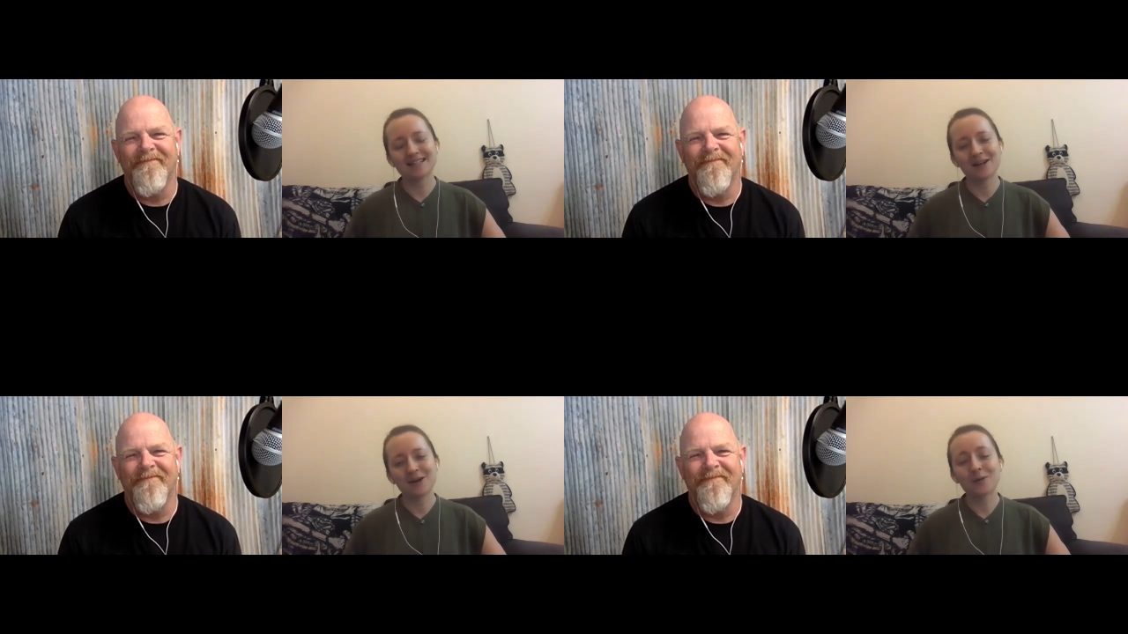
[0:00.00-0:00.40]

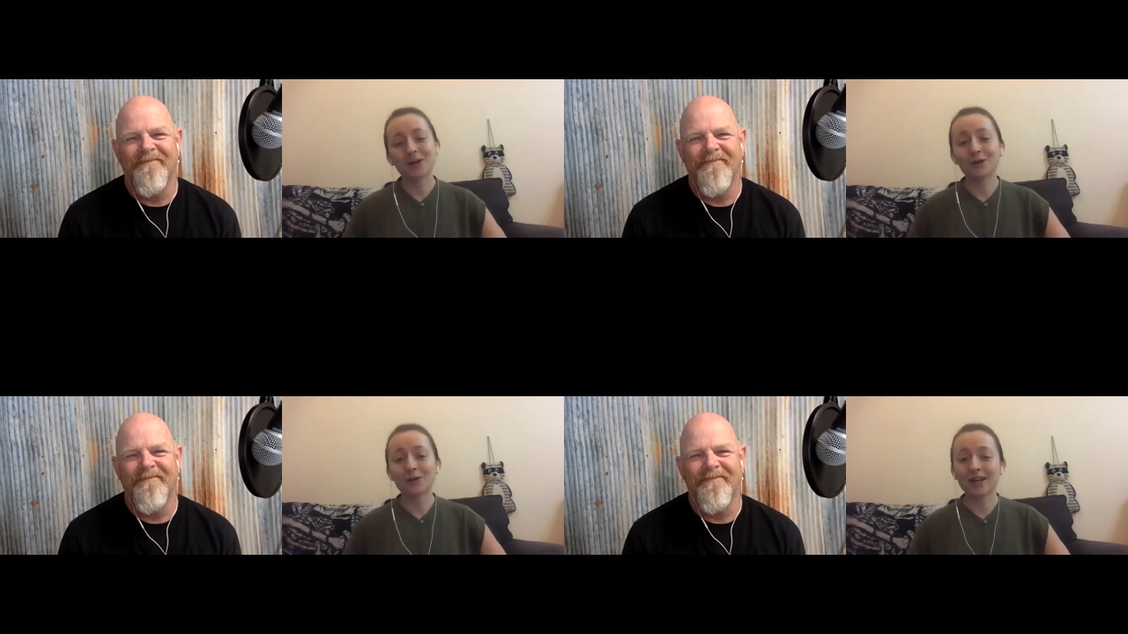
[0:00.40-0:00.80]
Speaker 1: where
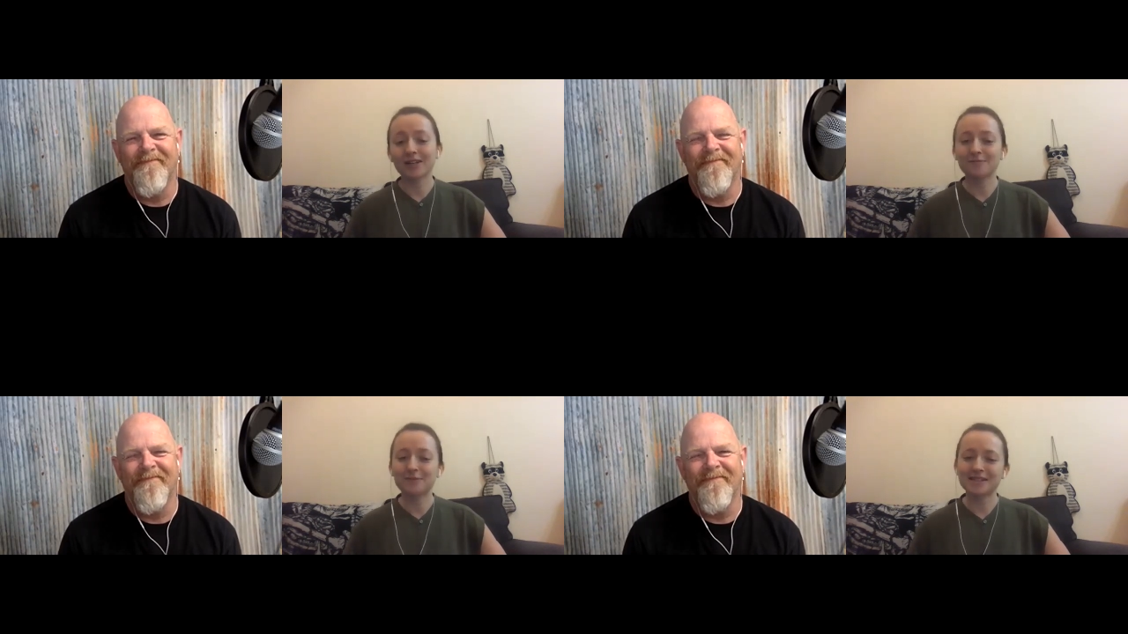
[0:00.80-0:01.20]
creative
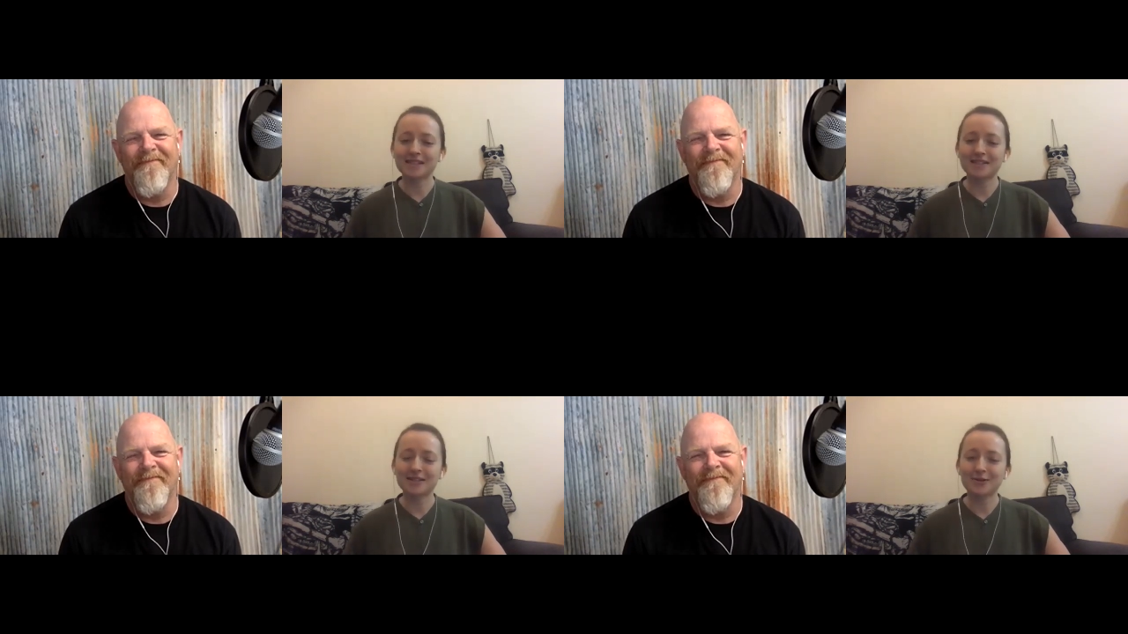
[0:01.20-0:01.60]
business
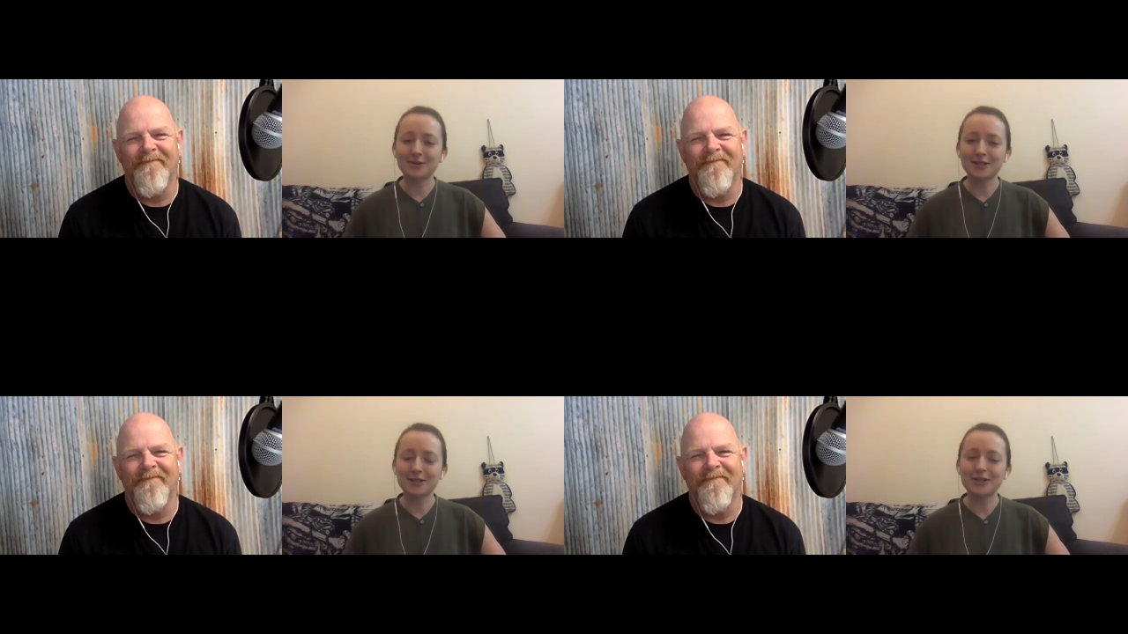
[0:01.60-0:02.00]
owners
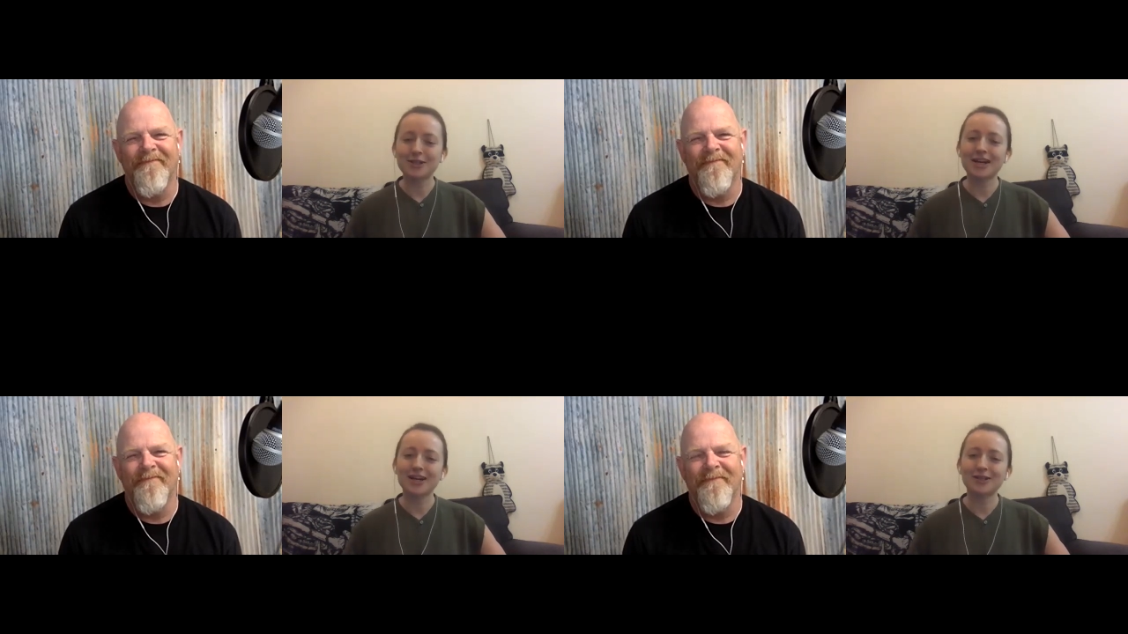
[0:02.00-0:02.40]

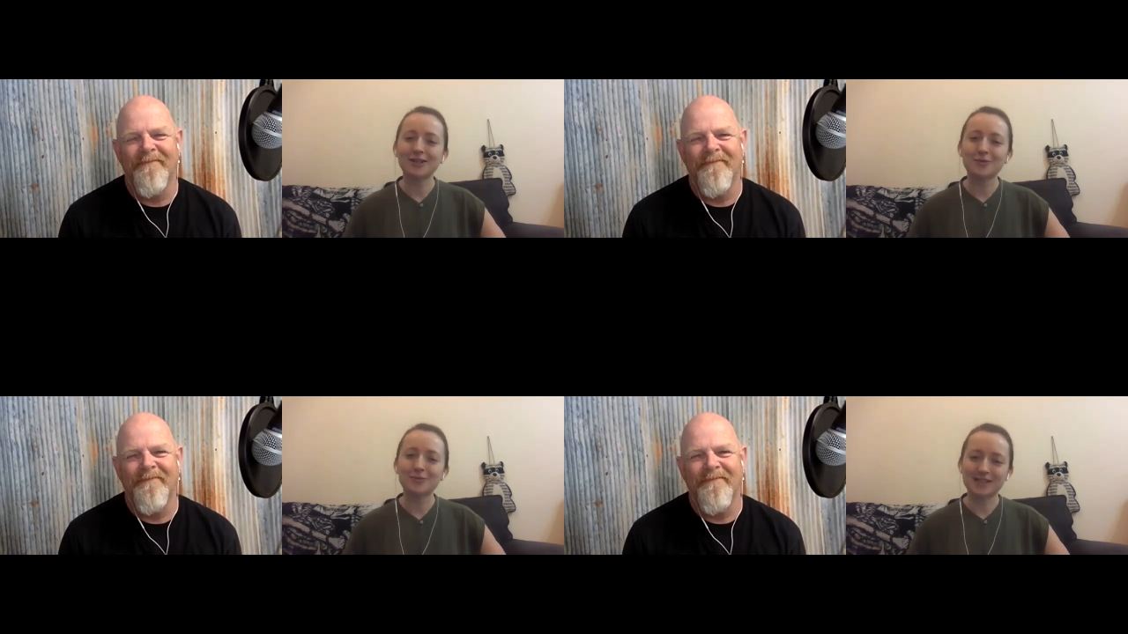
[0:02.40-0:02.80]
share their
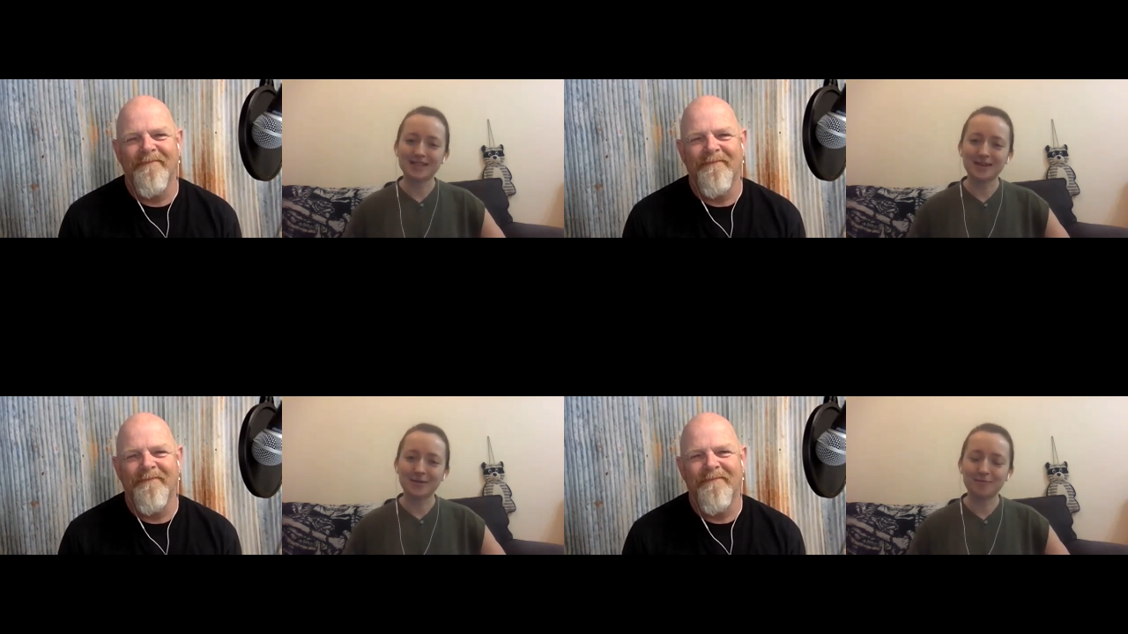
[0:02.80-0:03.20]

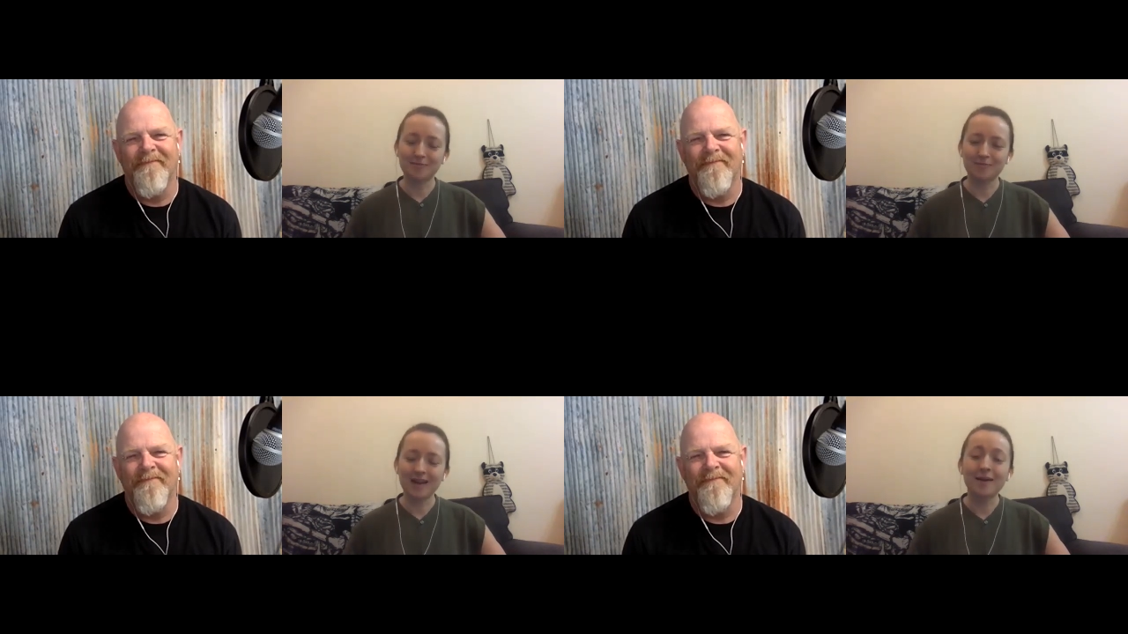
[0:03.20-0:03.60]
wisdom.
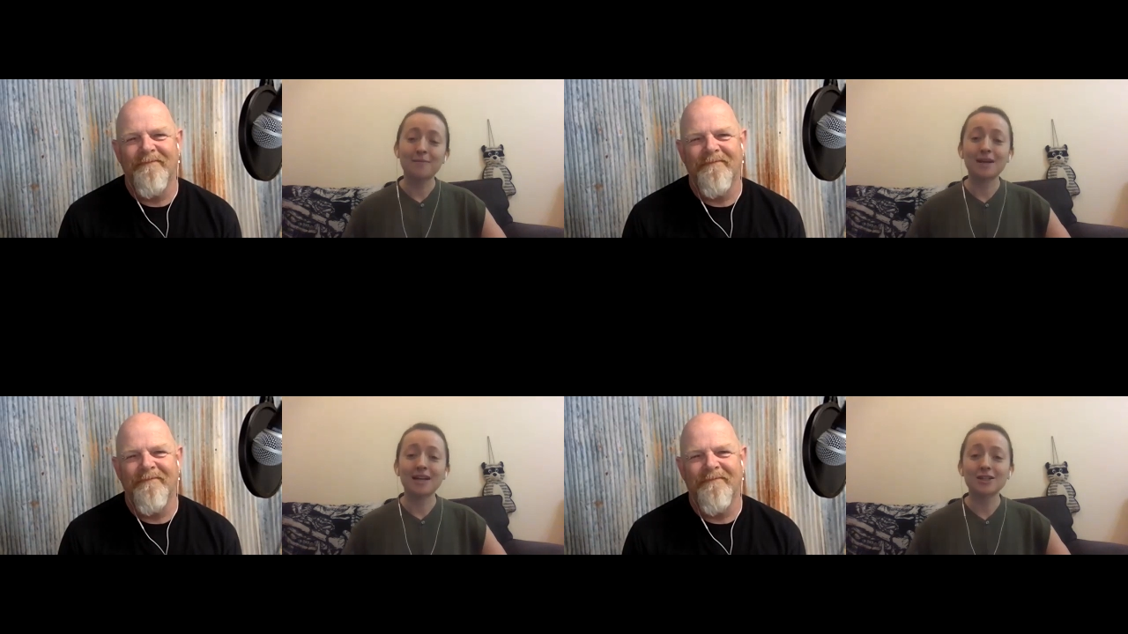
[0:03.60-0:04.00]

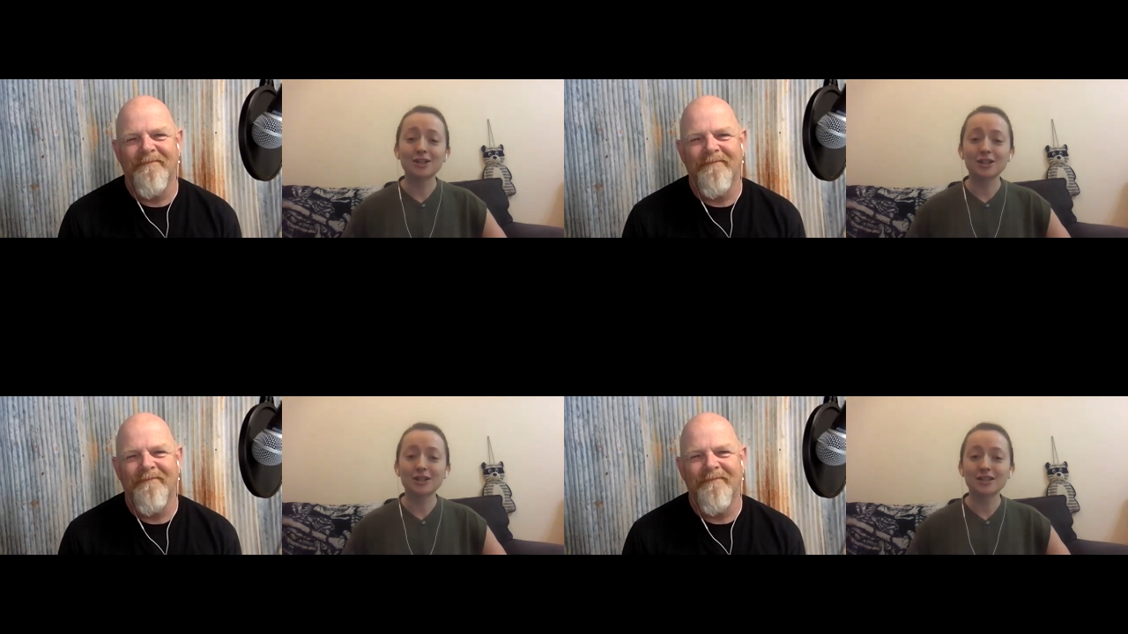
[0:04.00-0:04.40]
Make
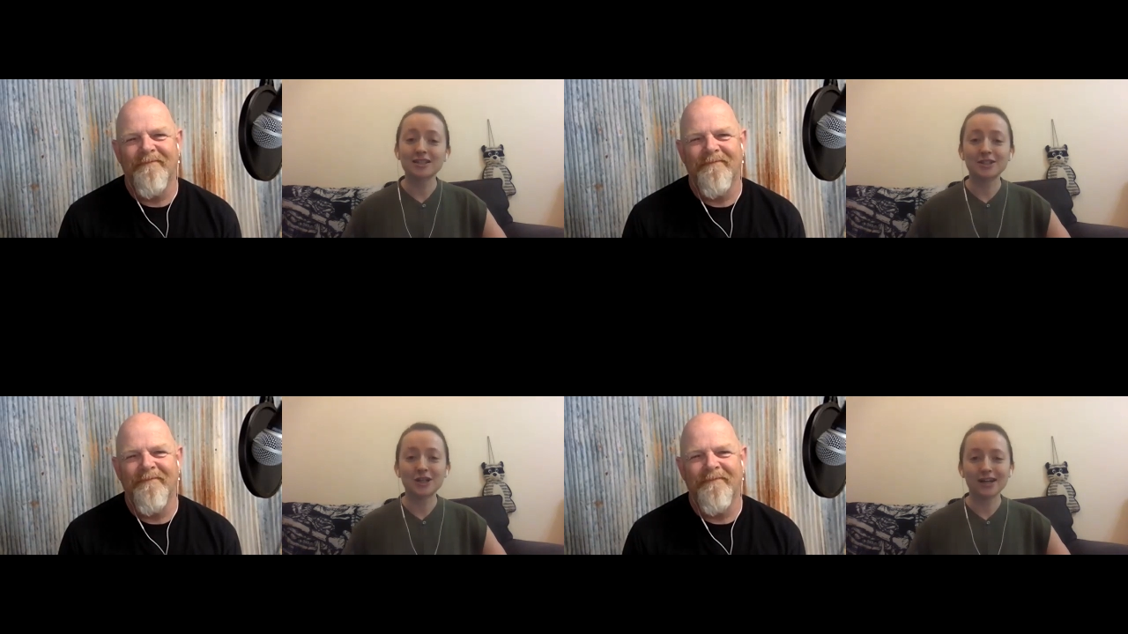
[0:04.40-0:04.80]
sure to
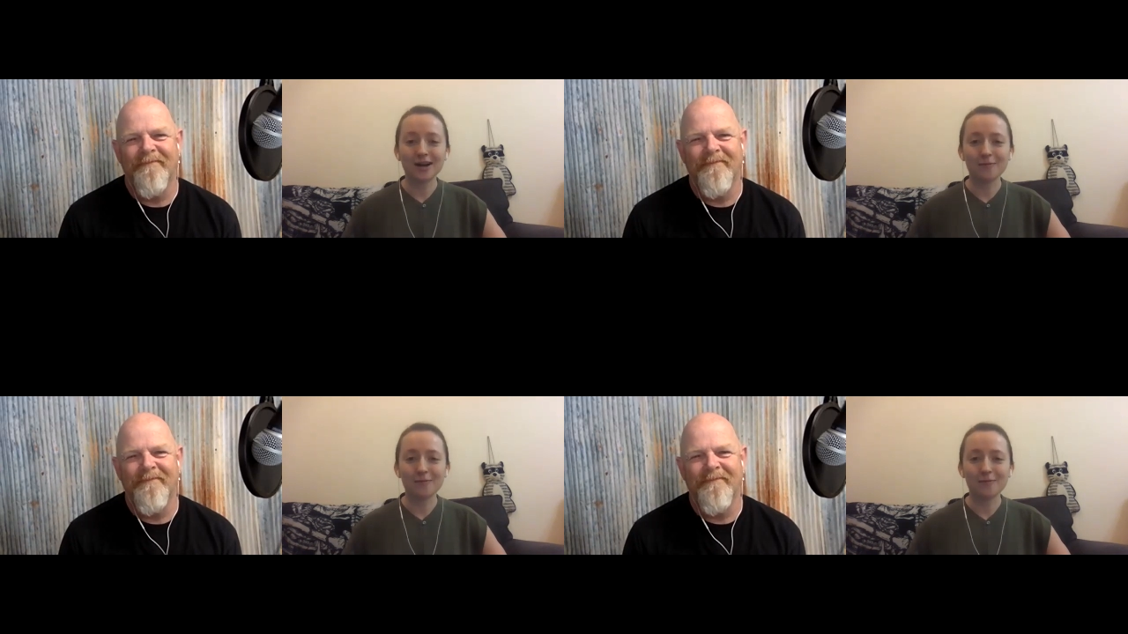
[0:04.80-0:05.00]
check out